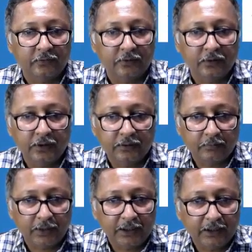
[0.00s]
So it's a
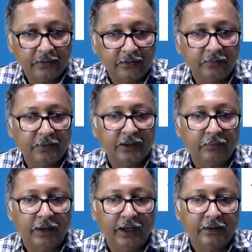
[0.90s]
money received in the
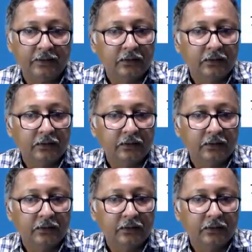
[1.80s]
bank.